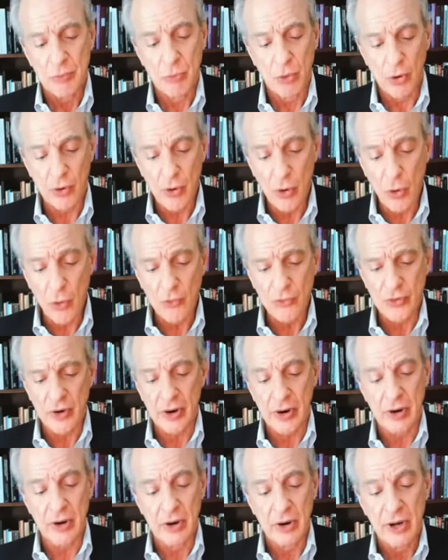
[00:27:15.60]

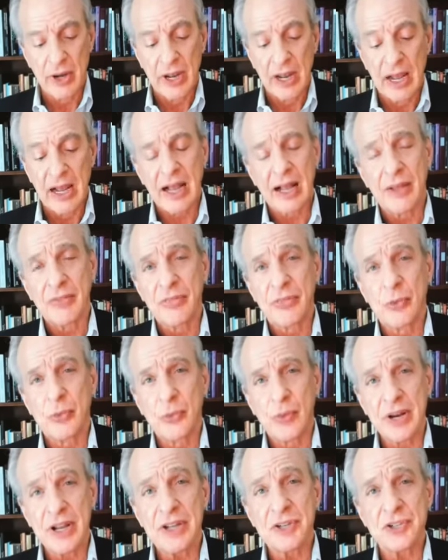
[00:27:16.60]
Moreover, uh, the
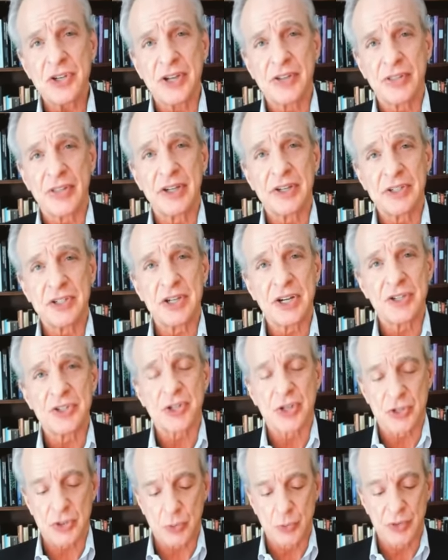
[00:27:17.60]
reason that
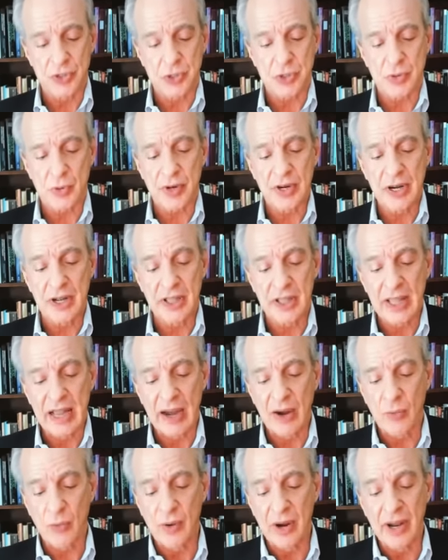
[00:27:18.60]
Jesus was treated
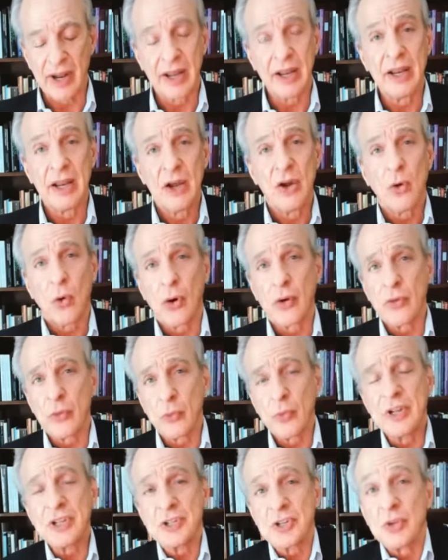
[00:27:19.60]
that way, or the
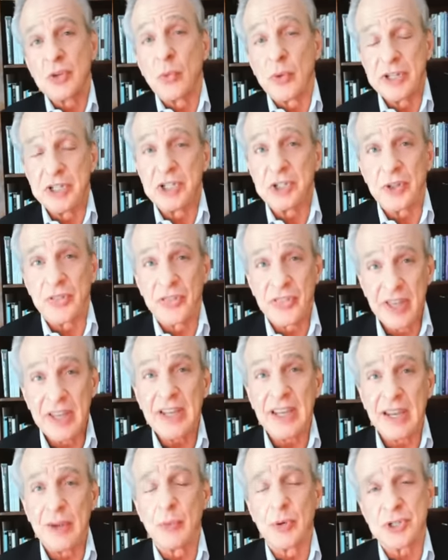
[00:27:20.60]
reason we should think
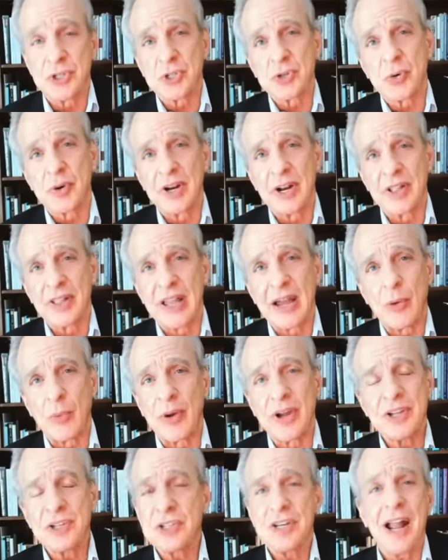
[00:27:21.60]
he was treated that
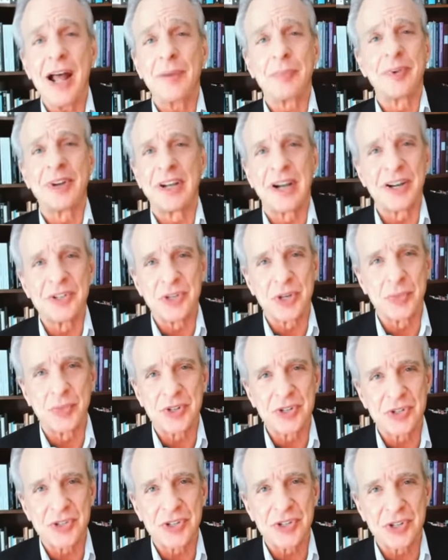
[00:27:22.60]
way, is not because he
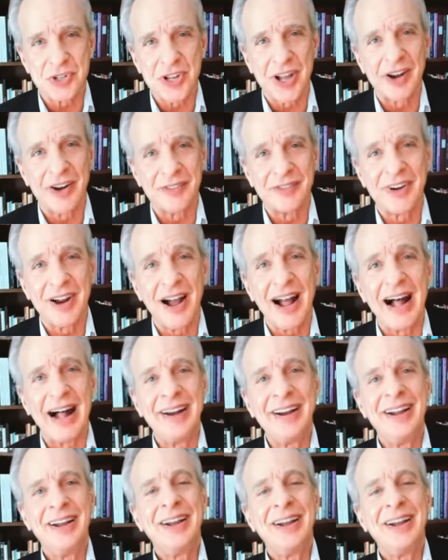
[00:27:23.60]
was the Son of God.